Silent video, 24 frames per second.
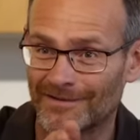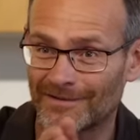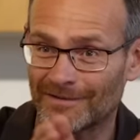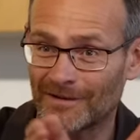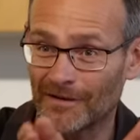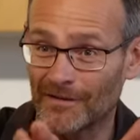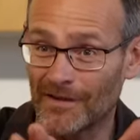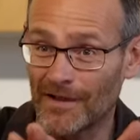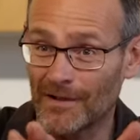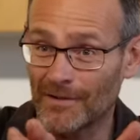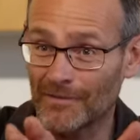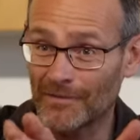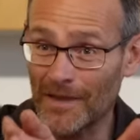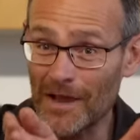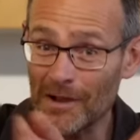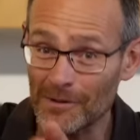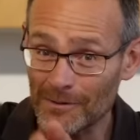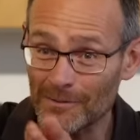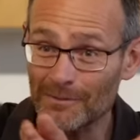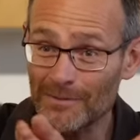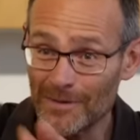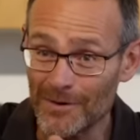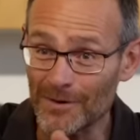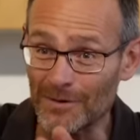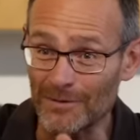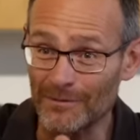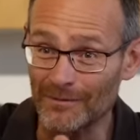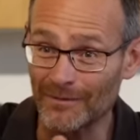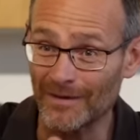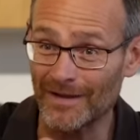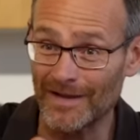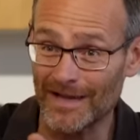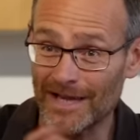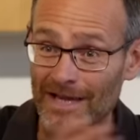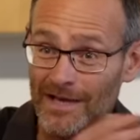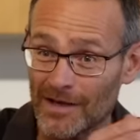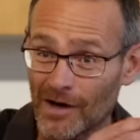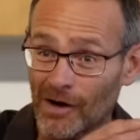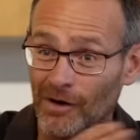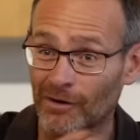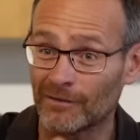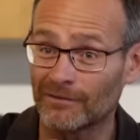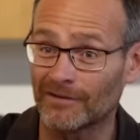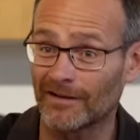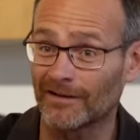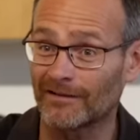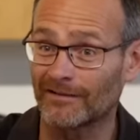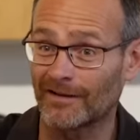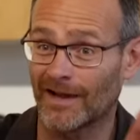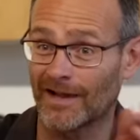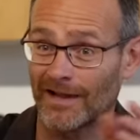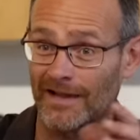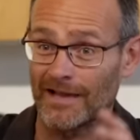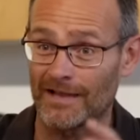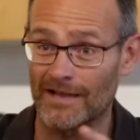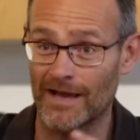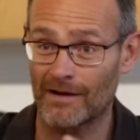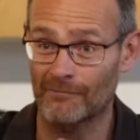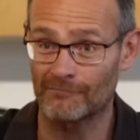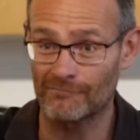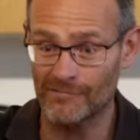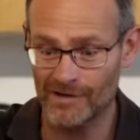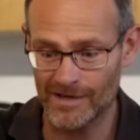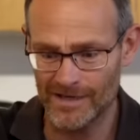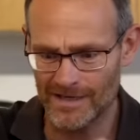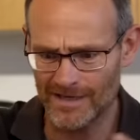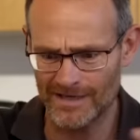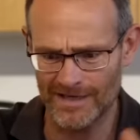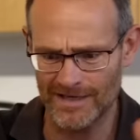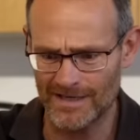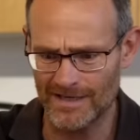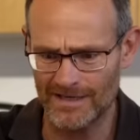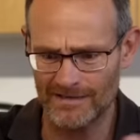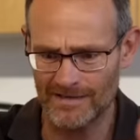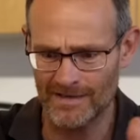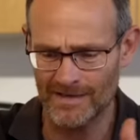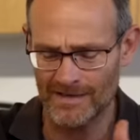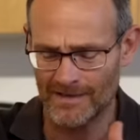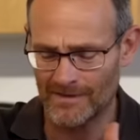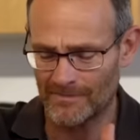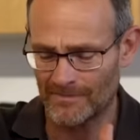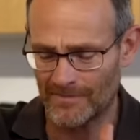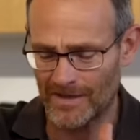So they'll move in a holding tank, in that really